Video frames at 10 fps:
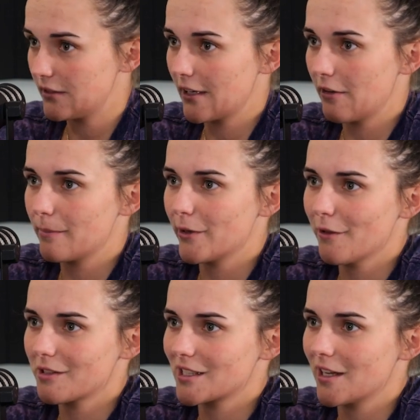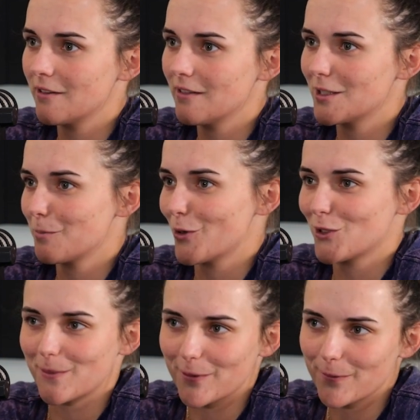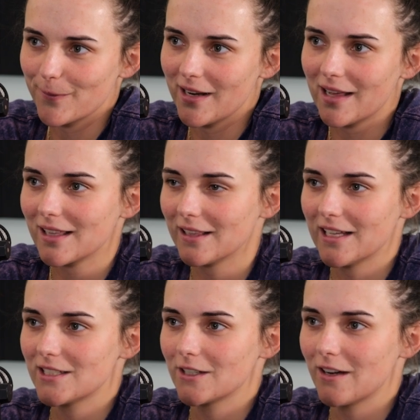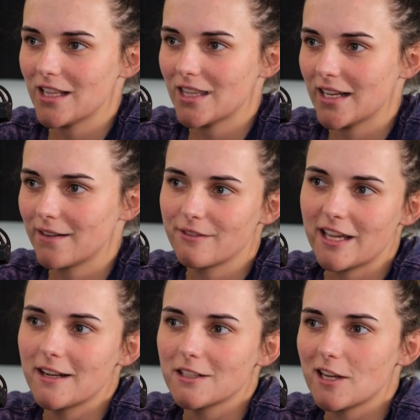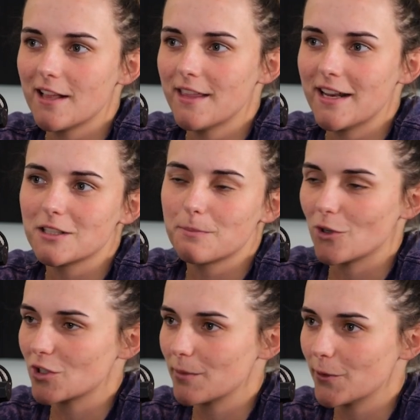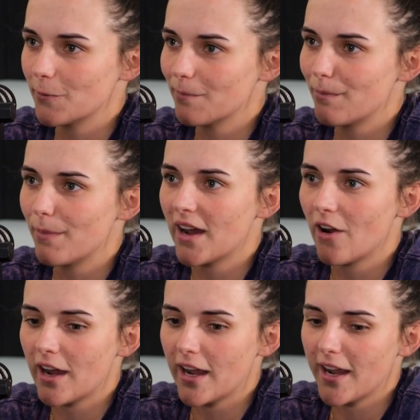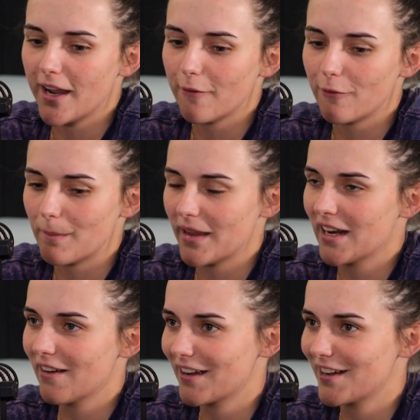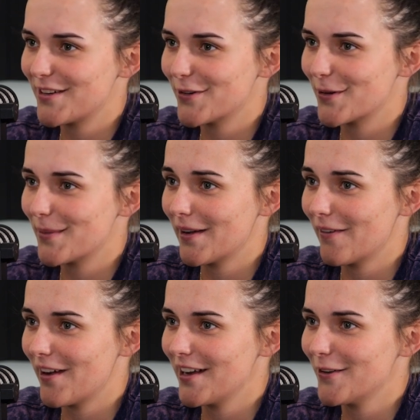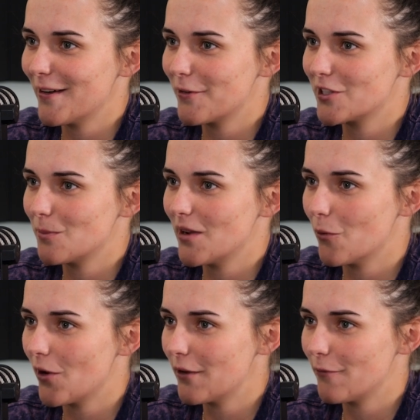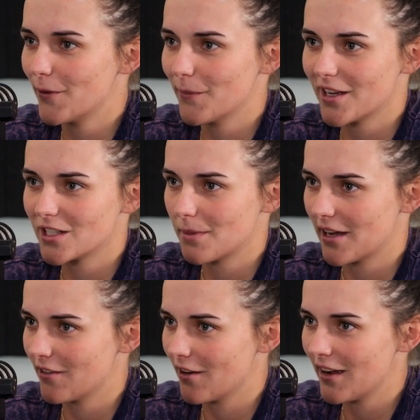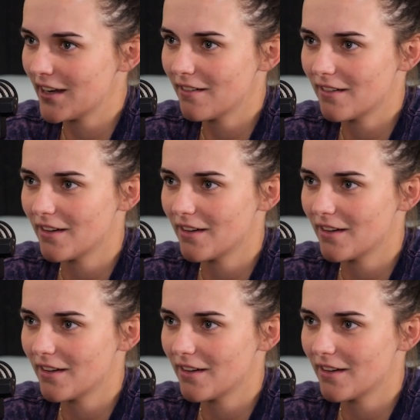giving birth. So it's possible, and I think that's the great thing, that it's possible. But I talk about, I knew I wanted to be a White Fern when I was about 9.